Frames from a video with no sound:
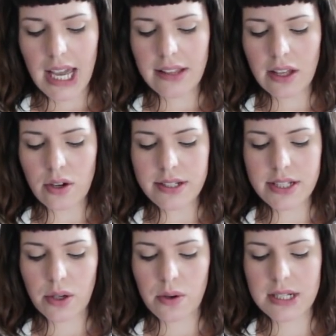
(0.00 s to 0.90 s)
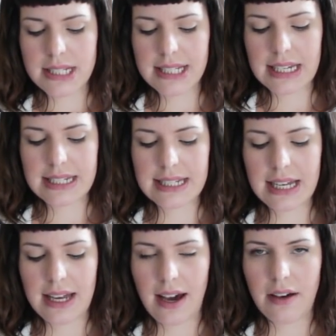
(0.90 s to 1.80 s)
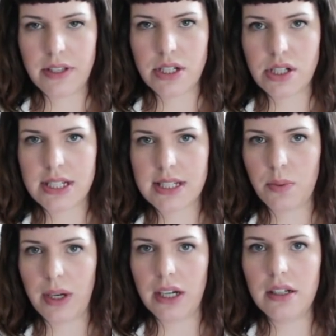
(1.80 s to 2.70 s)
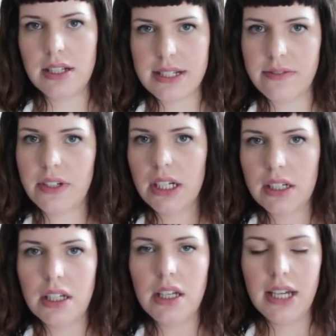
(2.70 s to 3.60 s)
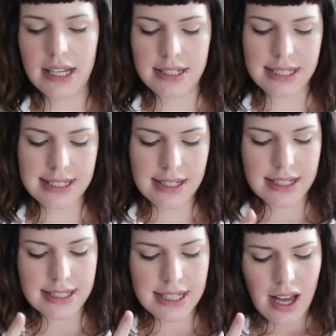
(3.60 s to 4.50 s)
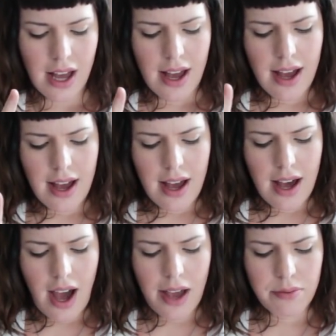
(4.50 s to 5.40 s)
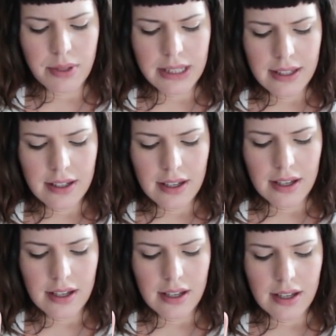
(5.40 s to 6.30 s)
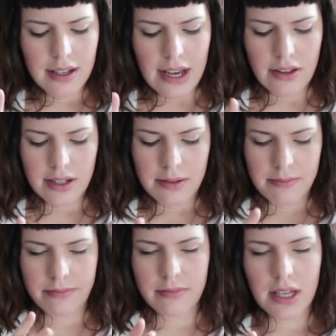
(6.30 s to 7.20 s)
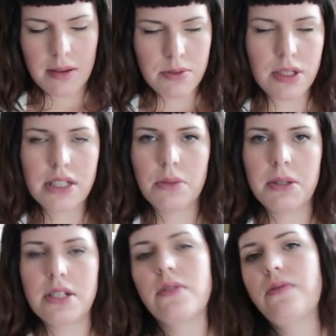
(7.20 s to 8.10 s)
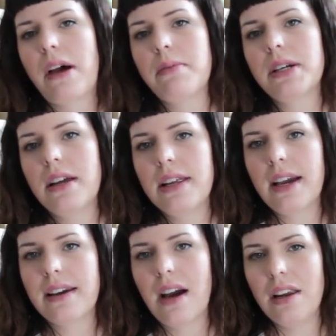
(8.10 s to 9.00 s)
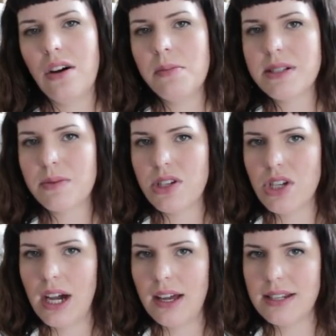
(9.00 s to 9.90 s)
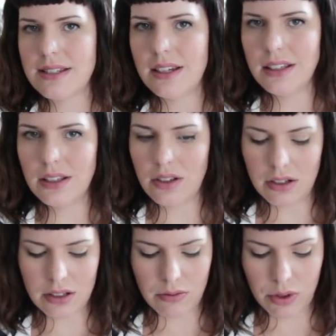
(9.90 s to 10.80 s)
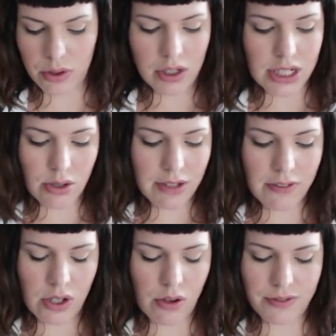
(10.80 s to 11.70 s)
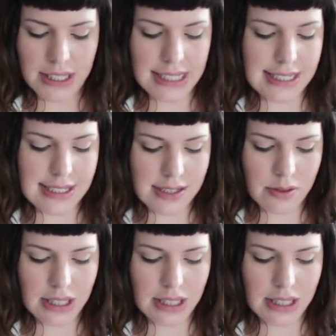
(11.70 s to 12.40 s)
And then also 6.5 inches square is a very good handy size. I really, now that I'm doing so much fabric cutting, I kind of almost wish I had a slightly longer ruler. I don't even know if they exist.